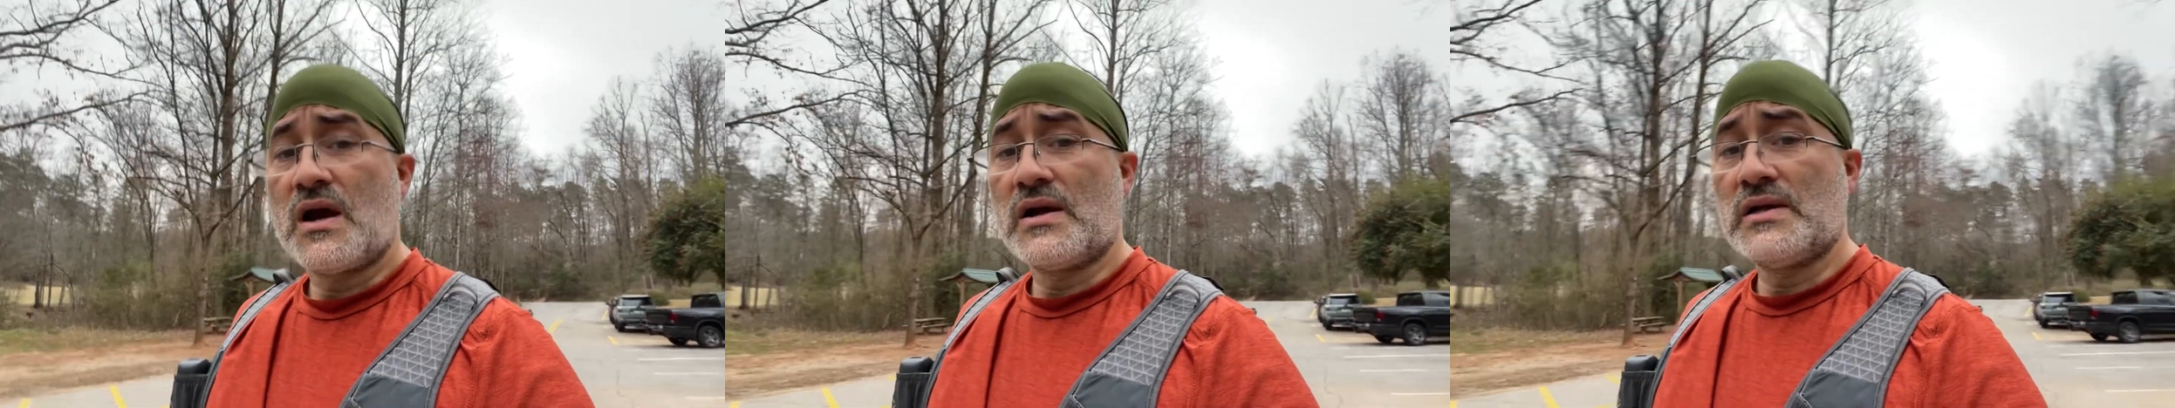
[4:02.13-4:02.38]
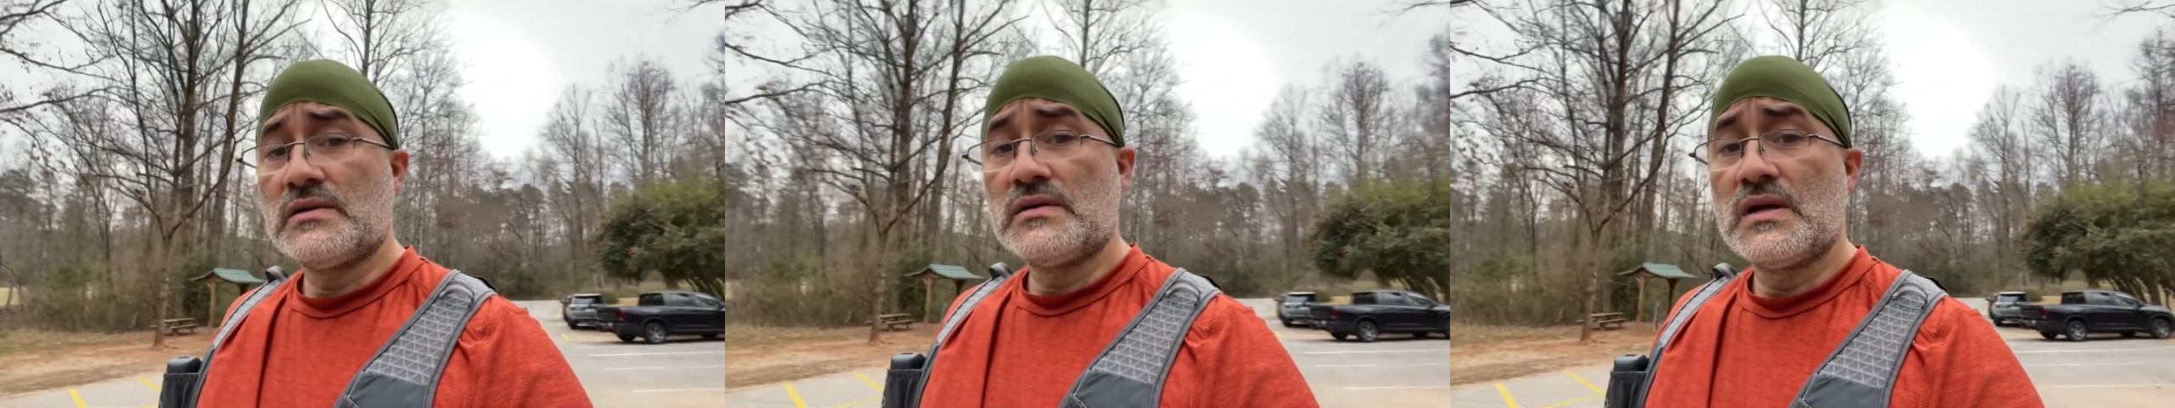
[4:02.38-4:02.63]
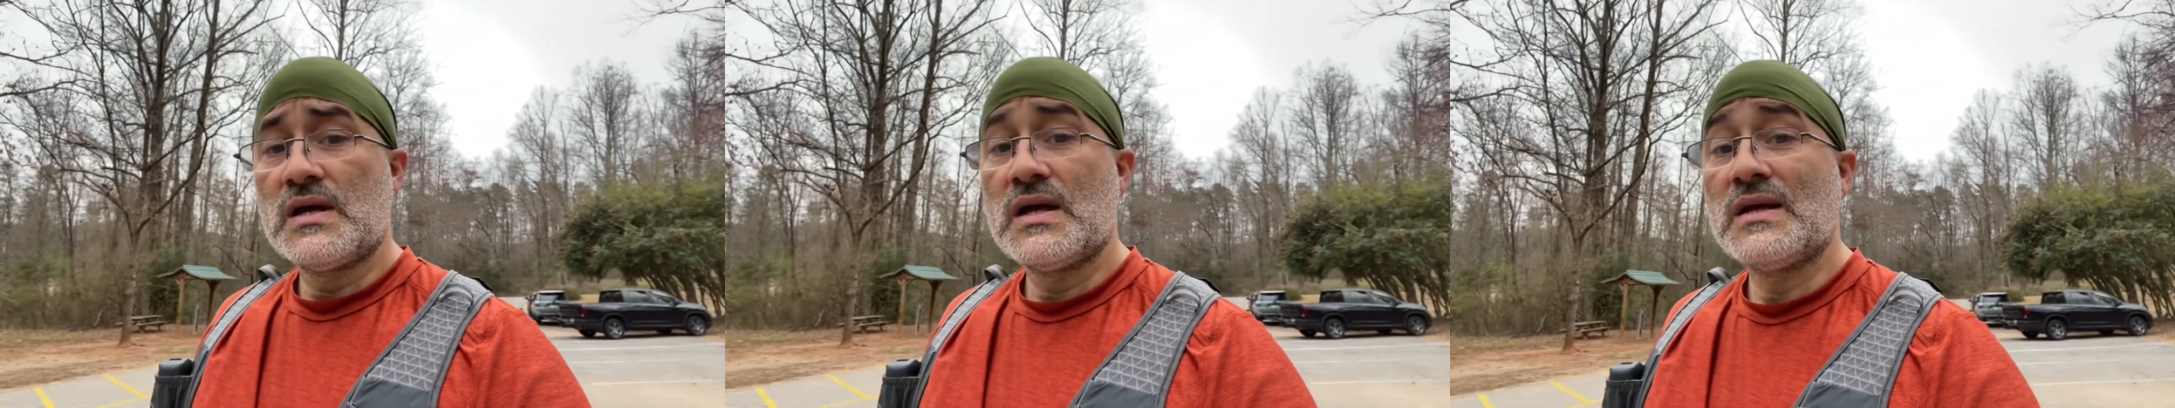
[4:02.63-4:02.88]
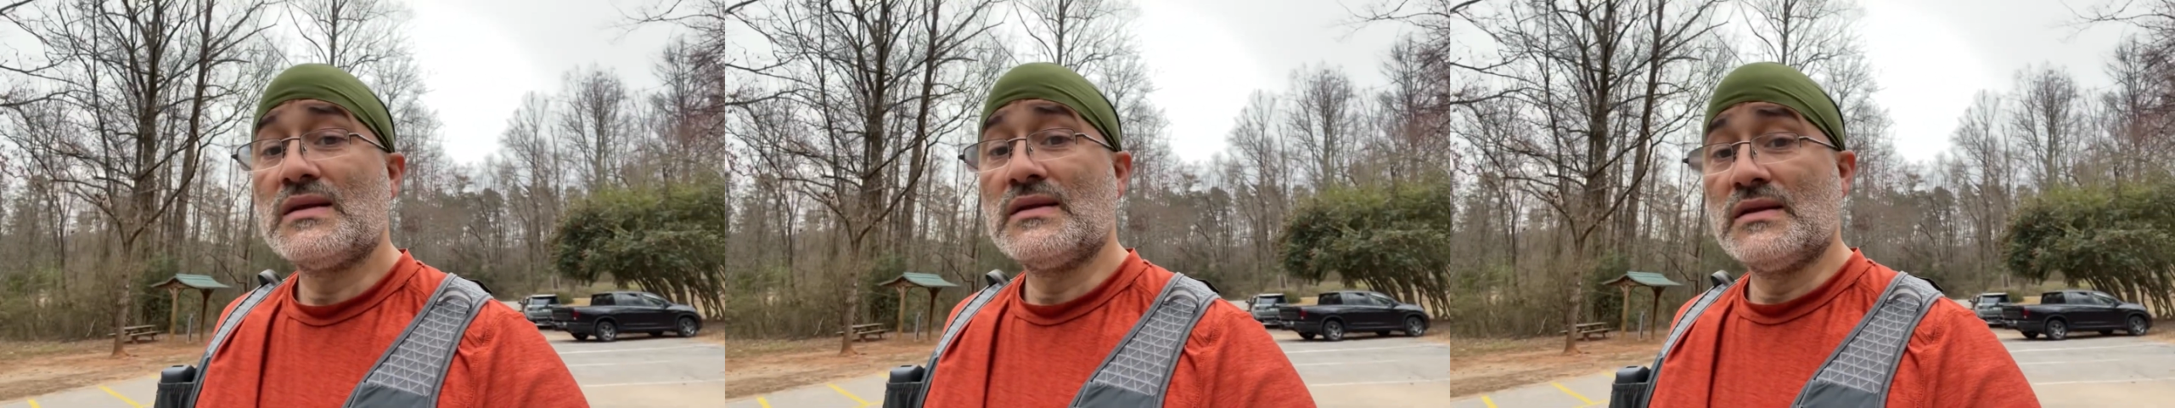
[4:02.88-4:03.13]
right,
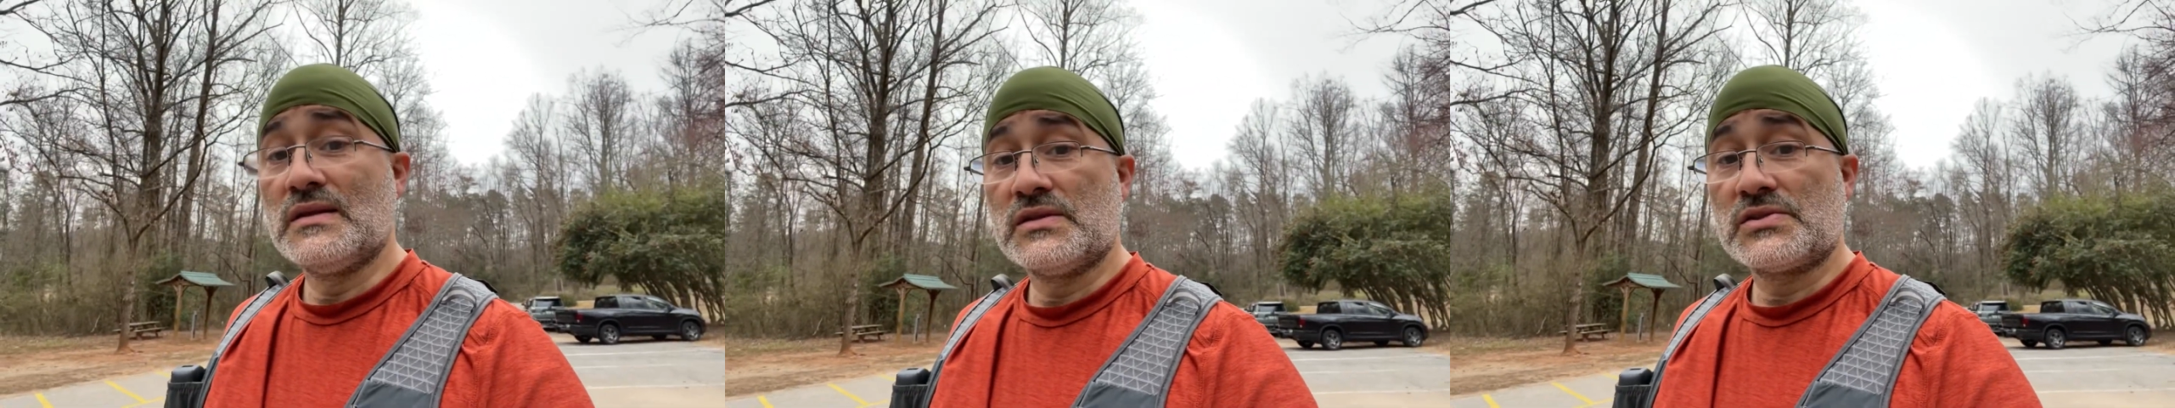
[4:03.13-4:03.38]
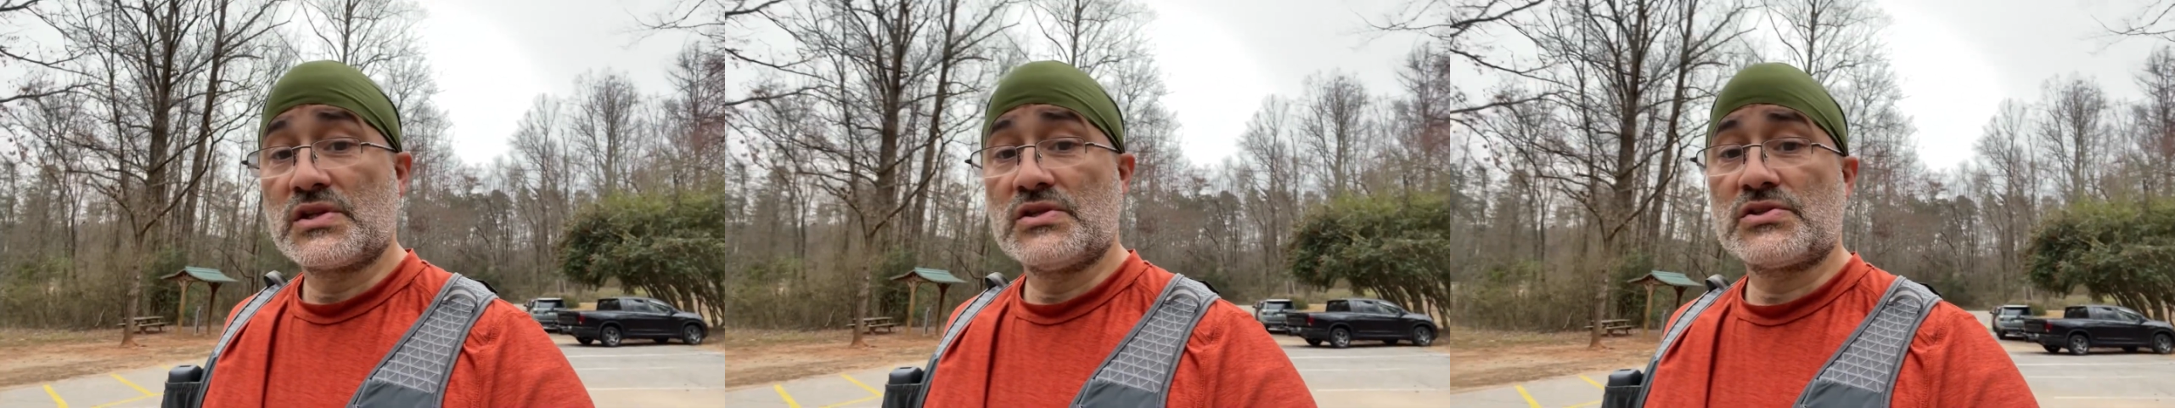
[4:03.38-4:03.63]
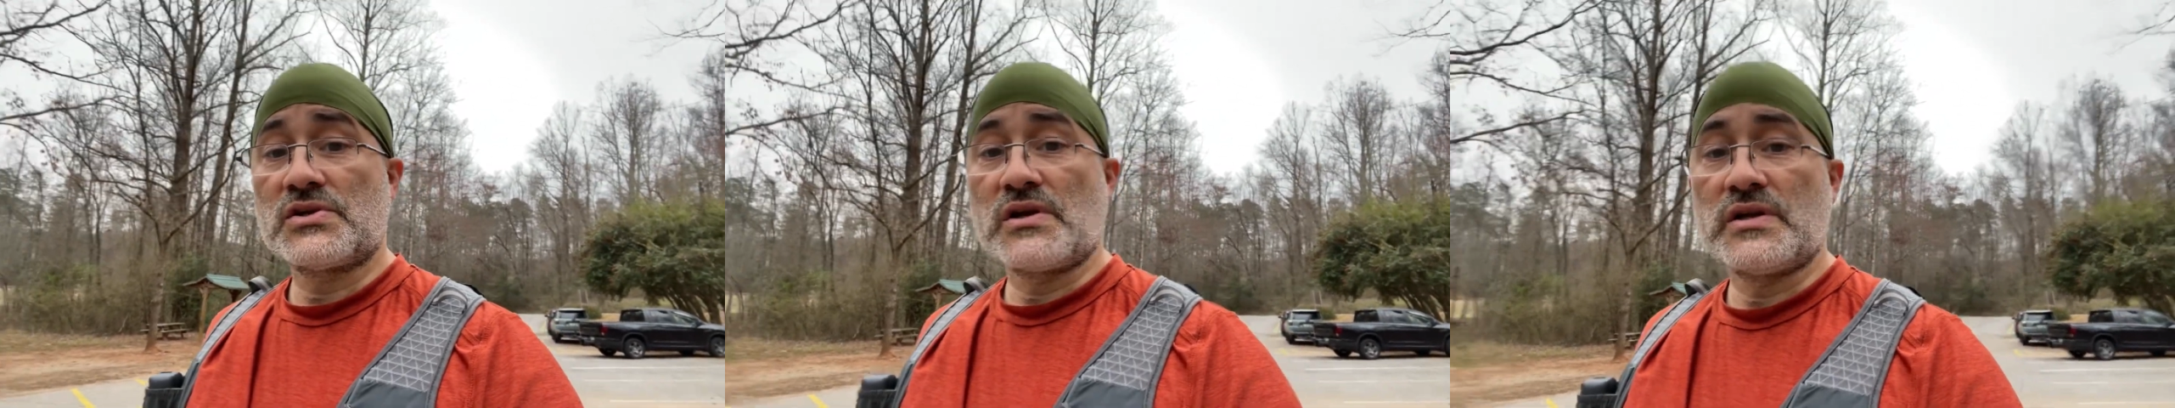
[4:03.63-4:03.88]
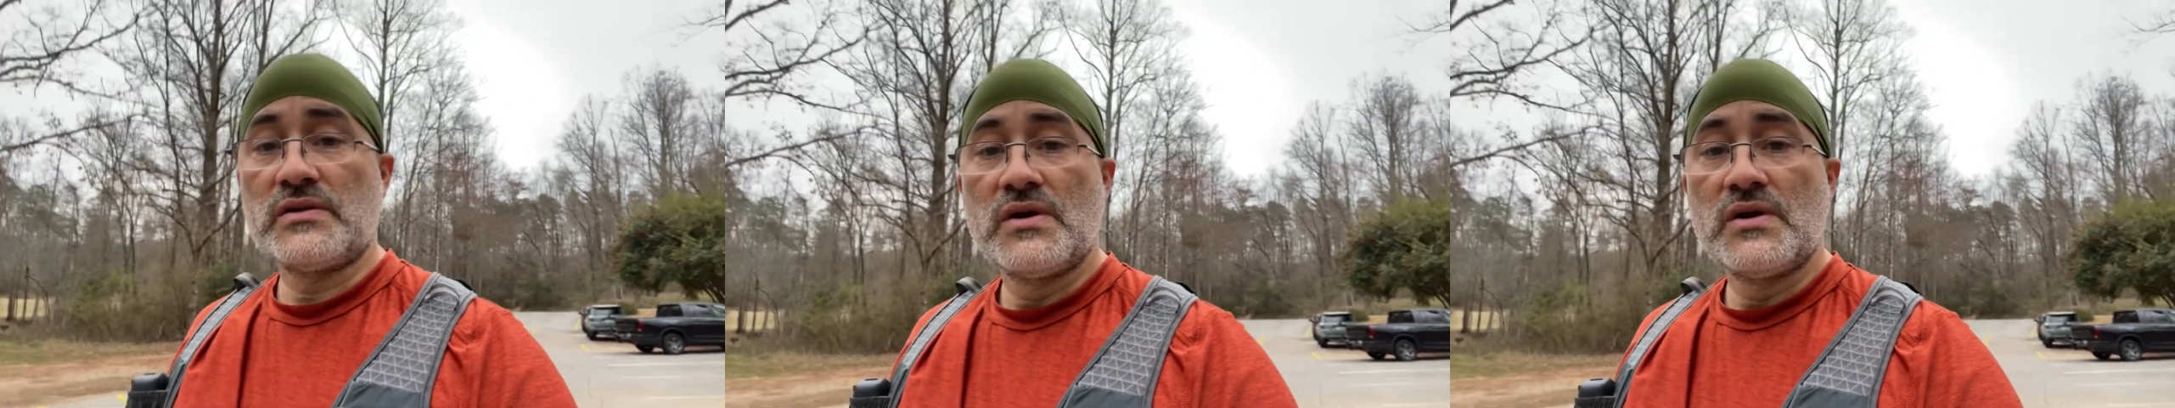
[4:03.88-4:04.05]
let's get started.